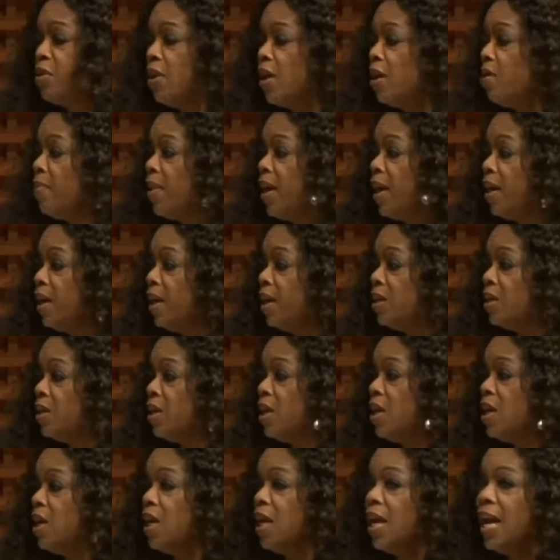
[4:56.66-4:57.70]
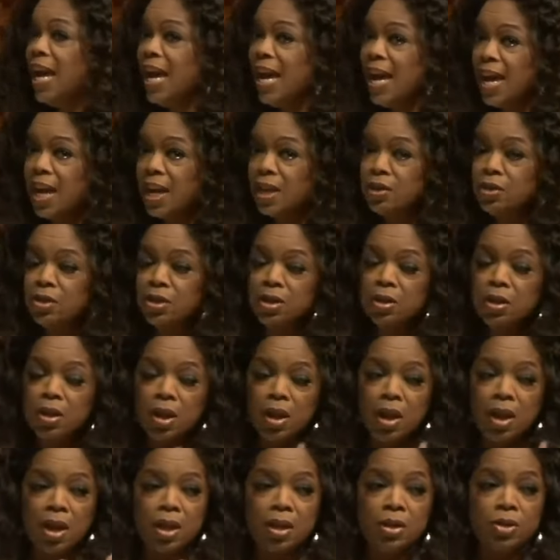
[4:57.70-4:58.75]
her media ventures. She
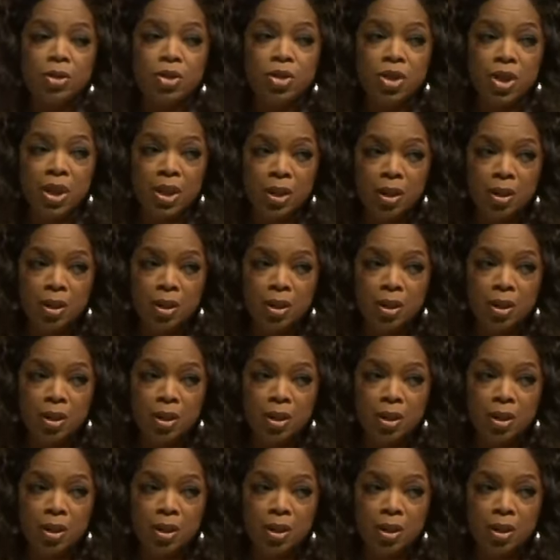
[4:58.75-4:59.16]
has received